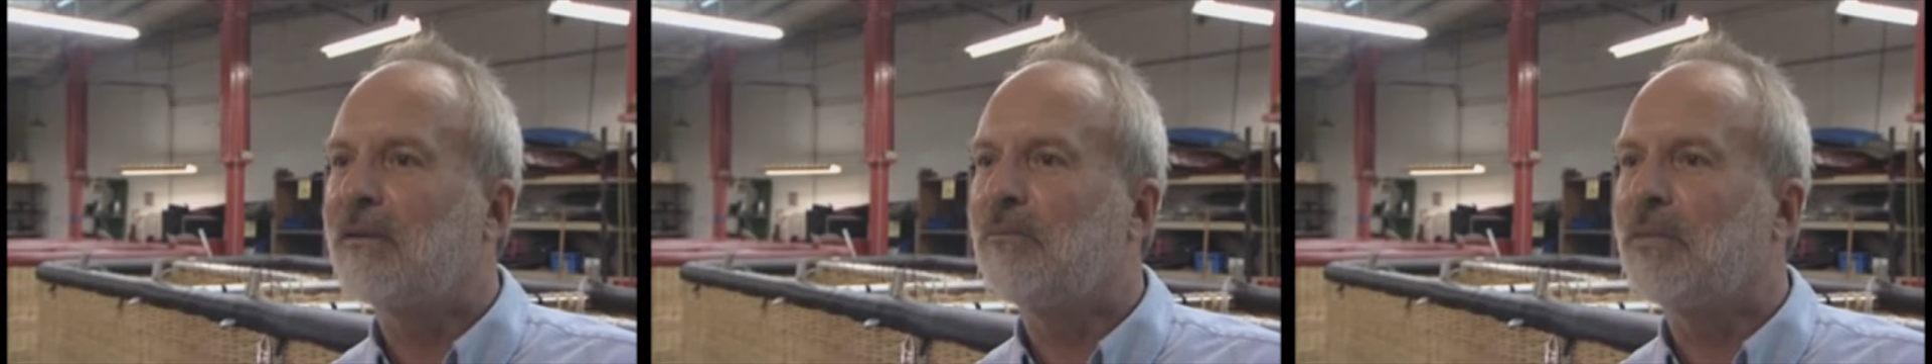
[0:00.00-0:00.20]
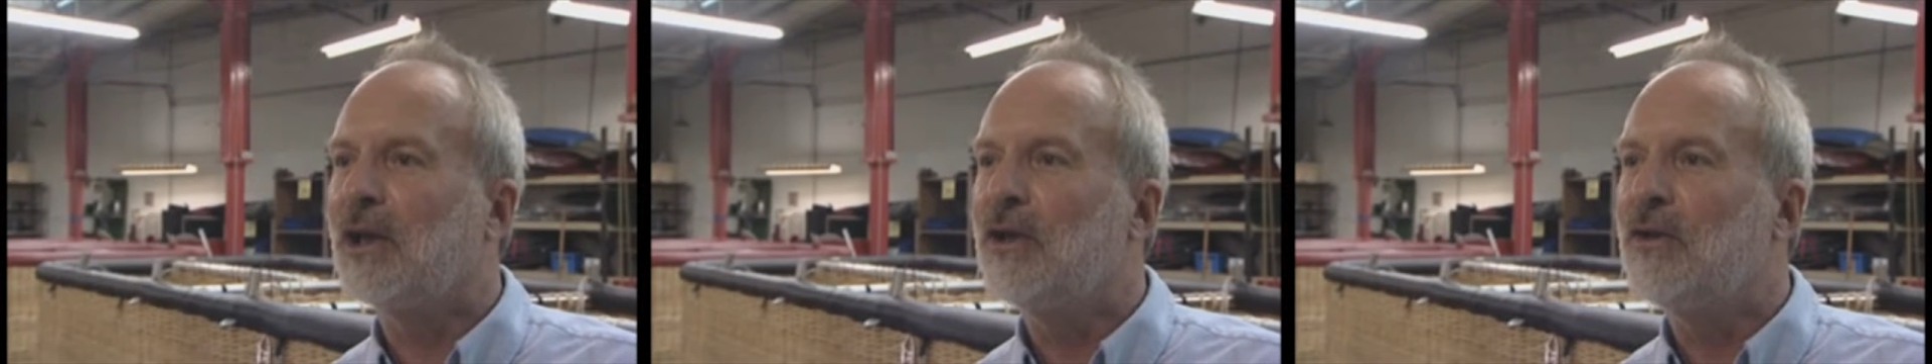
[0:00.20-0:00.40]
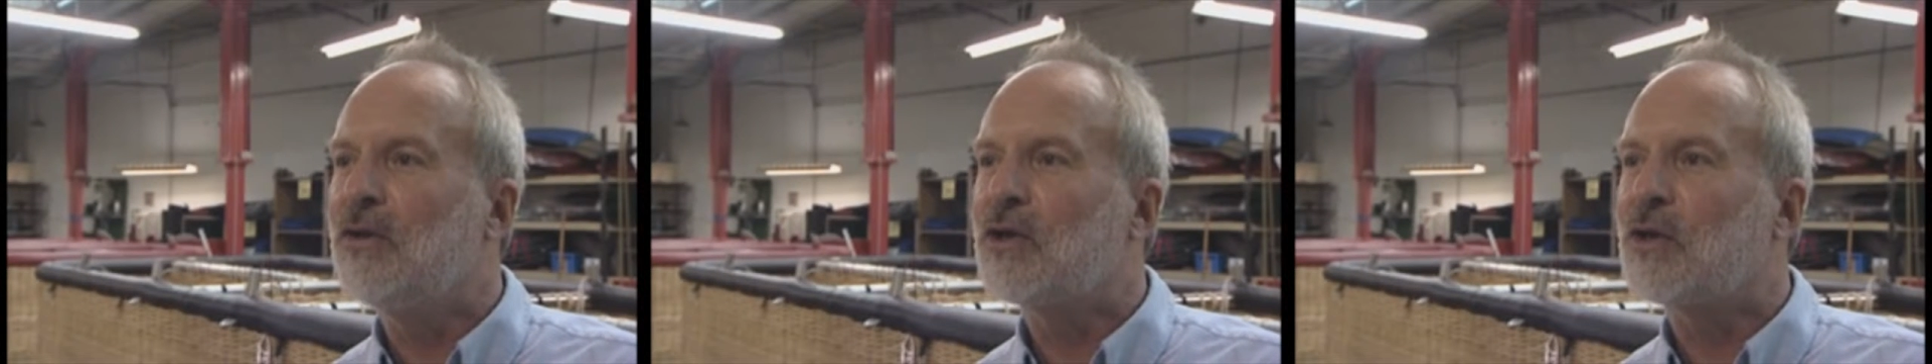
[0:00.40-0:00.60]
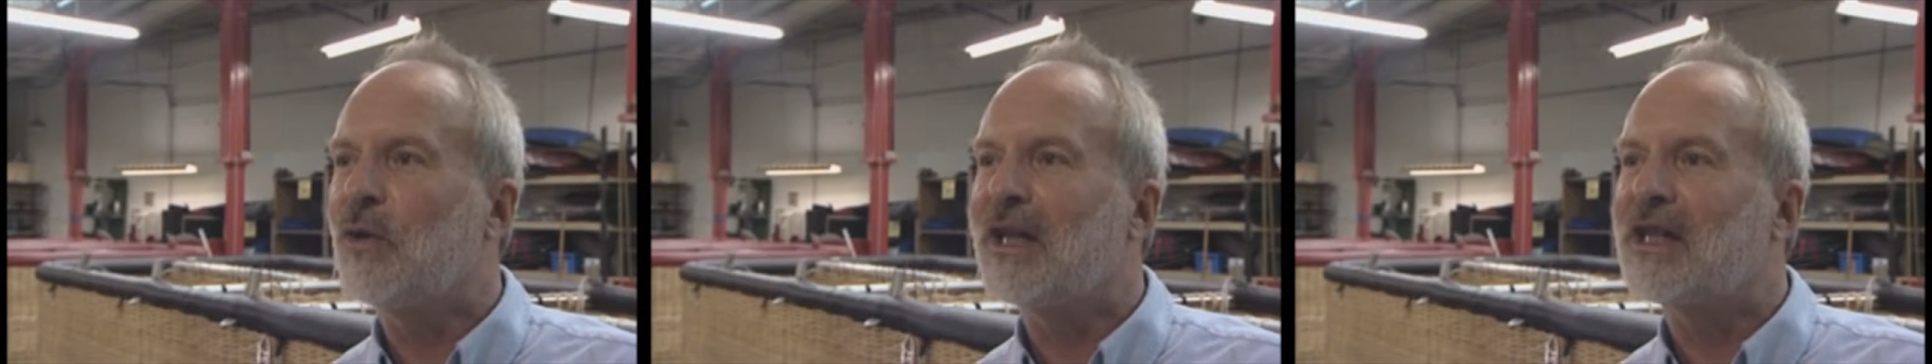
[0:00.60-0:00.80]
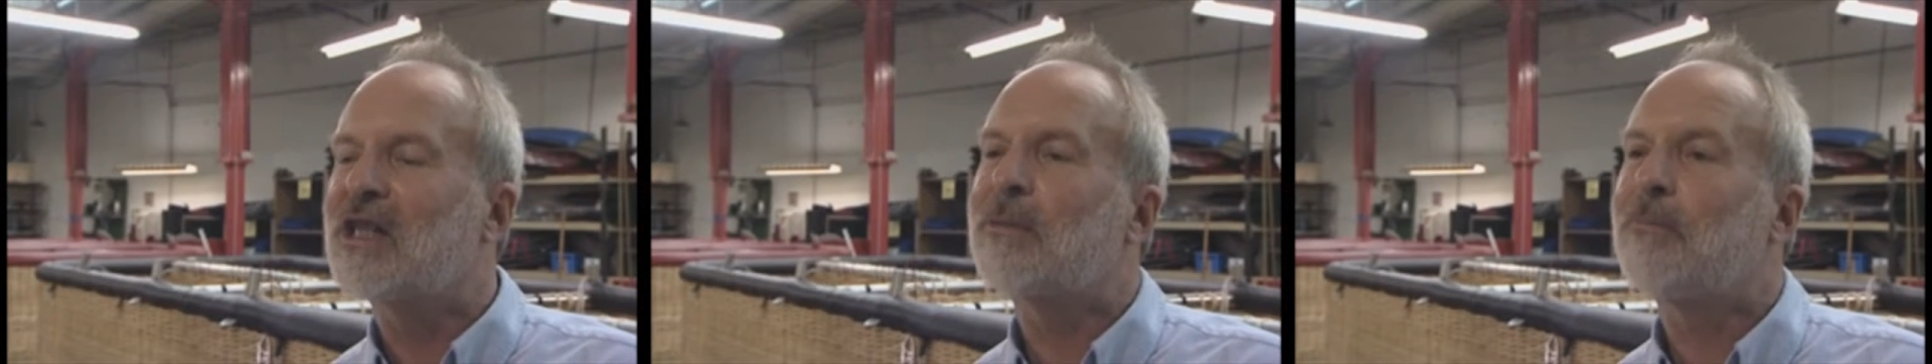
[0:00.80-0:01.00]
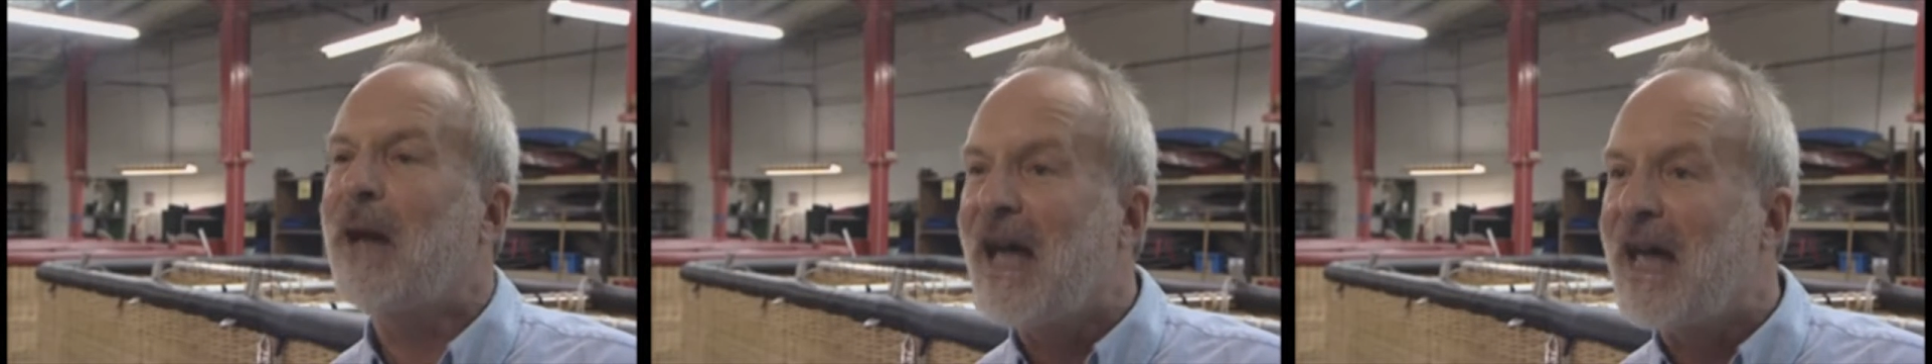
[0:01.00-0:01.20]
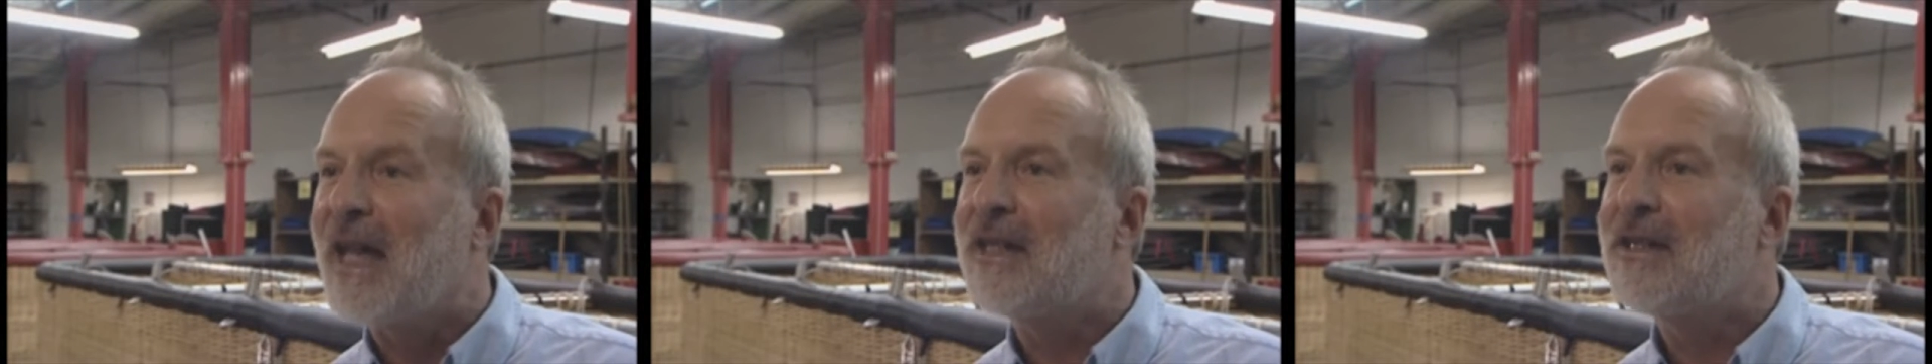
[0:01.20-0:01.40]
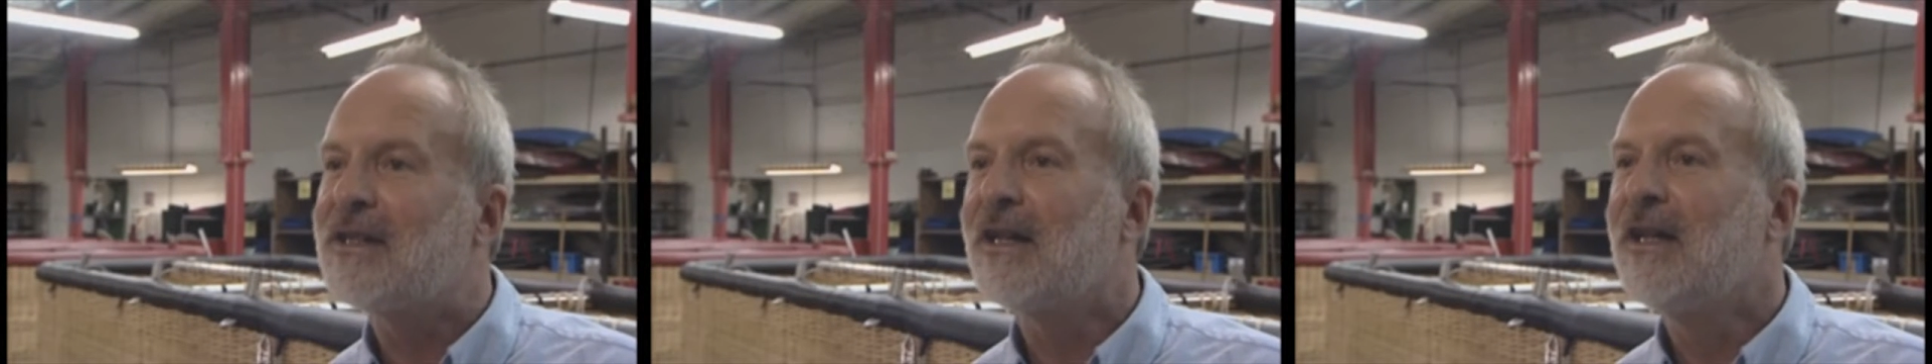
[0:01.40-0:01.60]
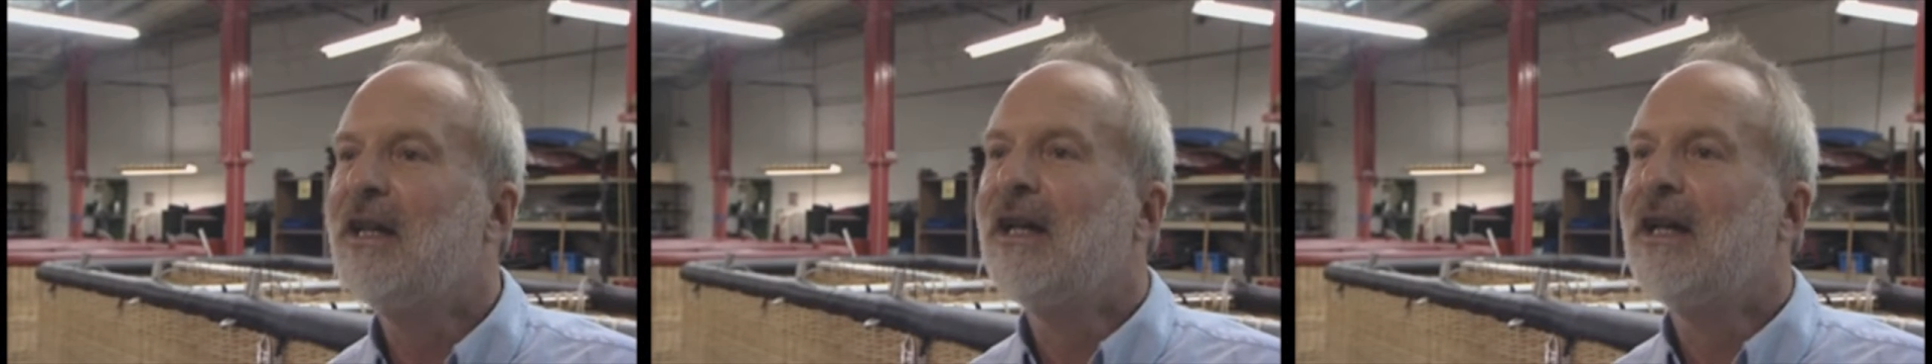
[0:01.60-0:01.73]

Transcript: balloon to expand,